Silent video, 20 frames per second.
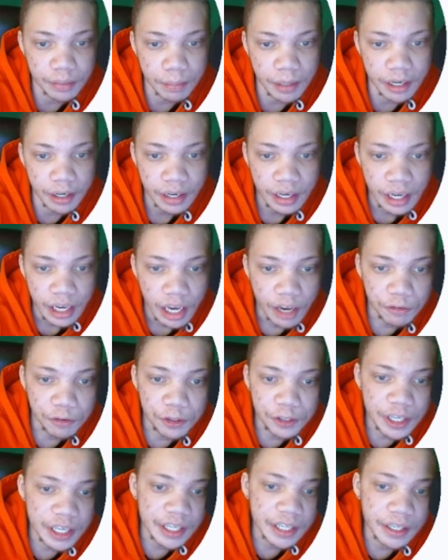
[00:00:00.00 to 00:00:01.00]
But if you
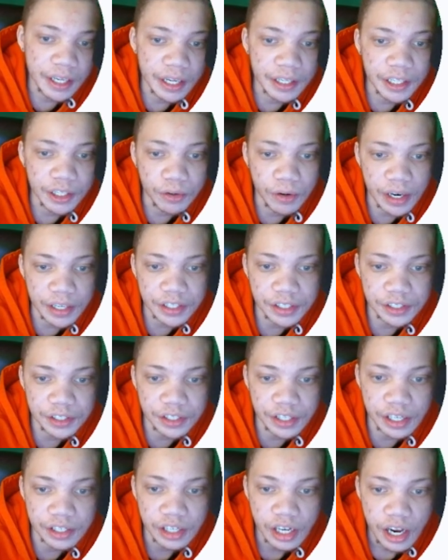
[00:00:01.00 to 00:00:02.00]
need any questions,
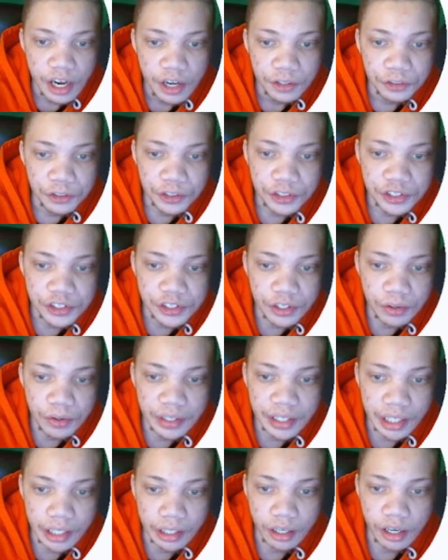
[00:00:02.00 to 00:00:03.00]
just you can still
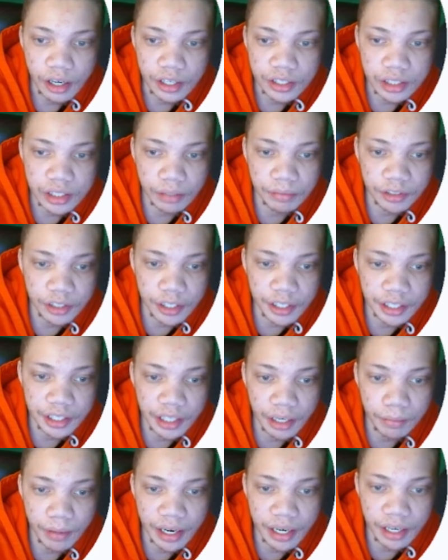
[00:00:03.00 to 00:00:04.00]
get
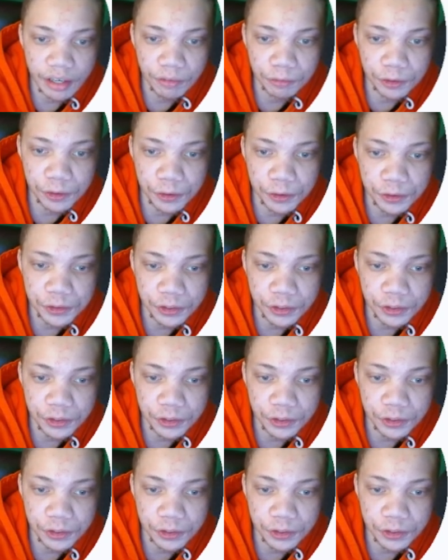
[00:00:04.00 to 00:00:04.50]
730K right here views.